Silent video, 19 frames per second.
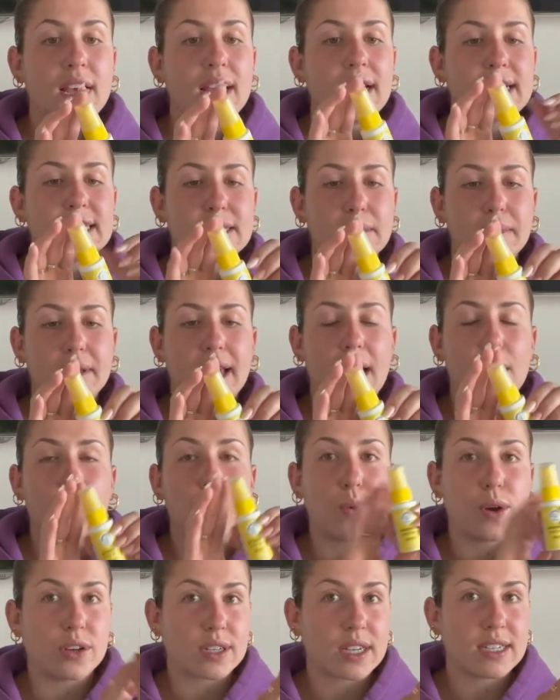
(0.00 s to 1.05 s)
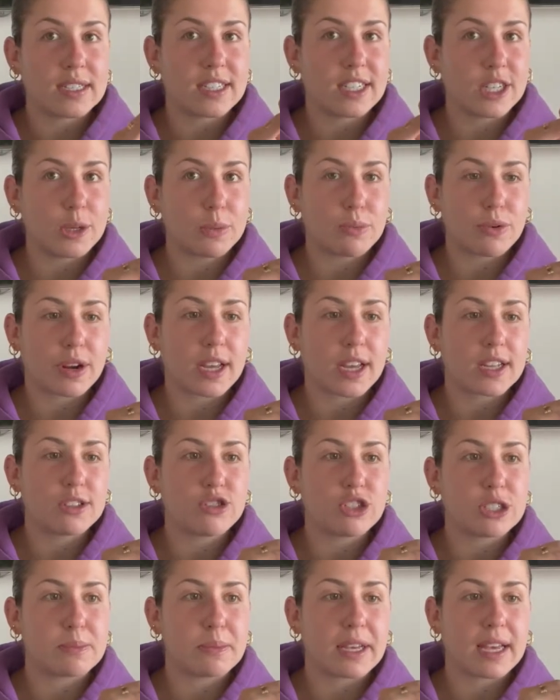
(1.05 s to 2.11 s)
It's something I will continue bringing
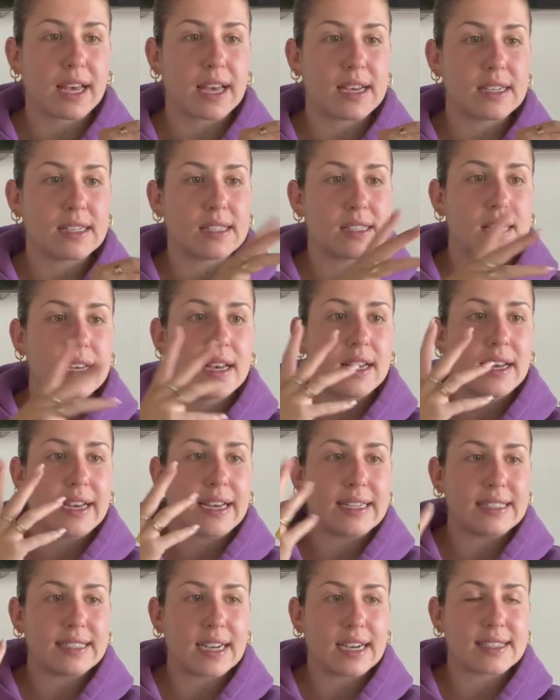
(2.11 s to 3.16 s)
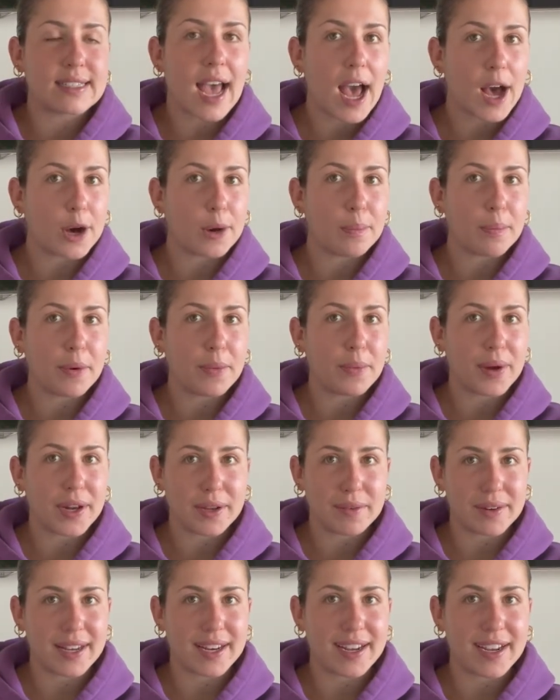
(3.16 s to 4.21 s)
just because it does help when you
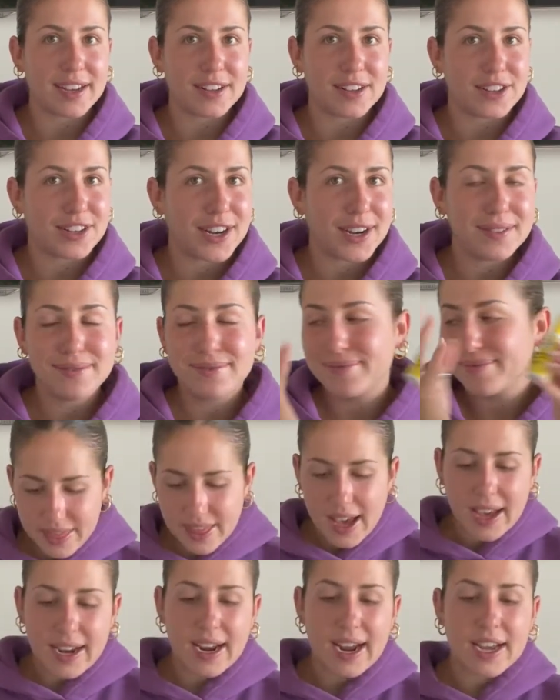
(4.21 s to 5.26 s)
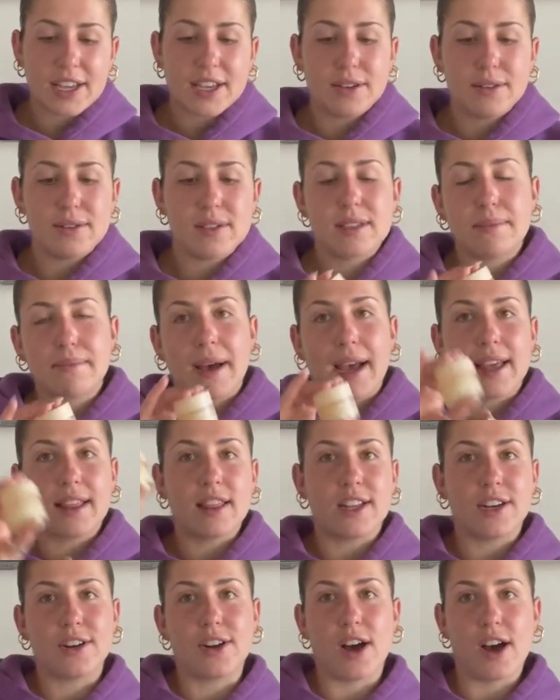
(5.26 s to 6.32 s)
need it, you know? Then I use my
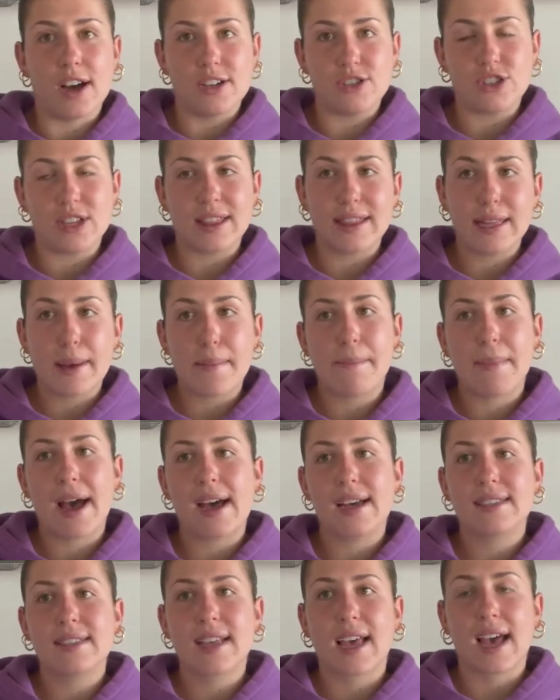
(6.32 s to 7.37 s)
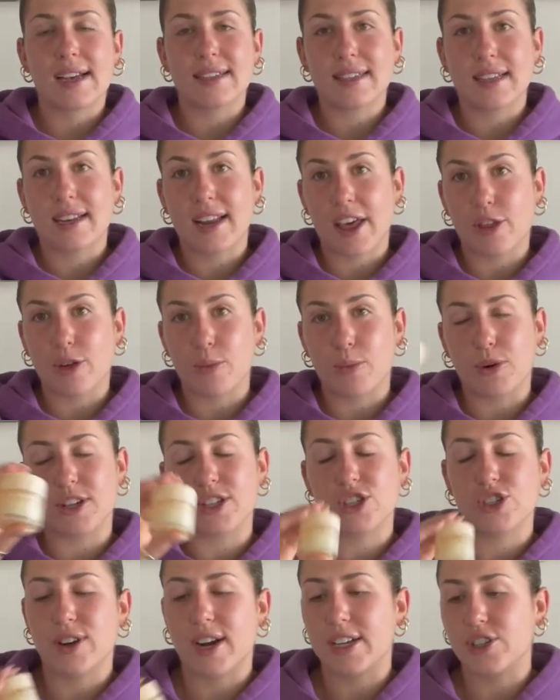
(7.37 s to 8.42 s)
Laneige lip mask as another
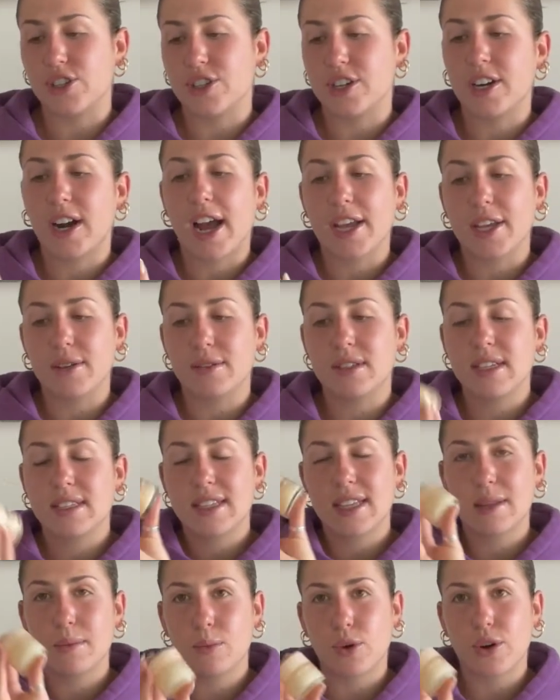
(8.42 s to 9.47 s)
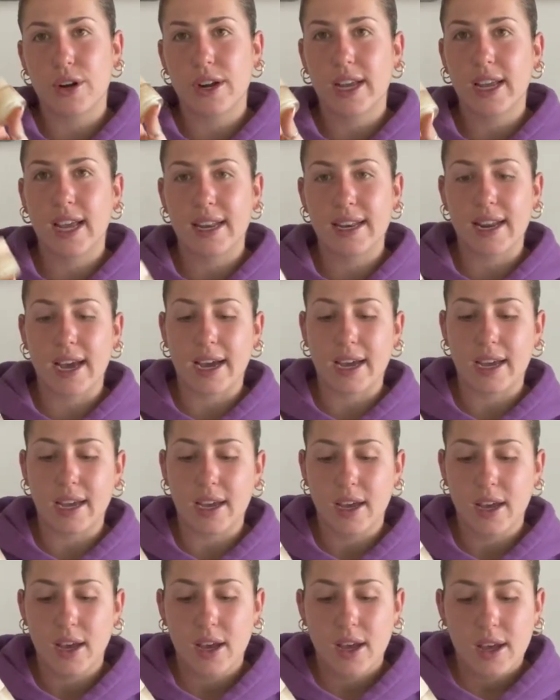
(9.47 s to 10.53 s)
moisturizer. I use this in the morning and
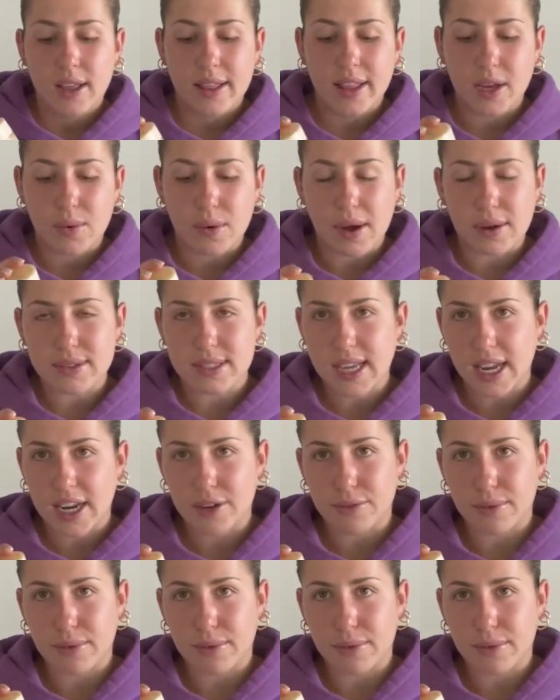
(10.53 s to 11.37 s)
night, like while I was getting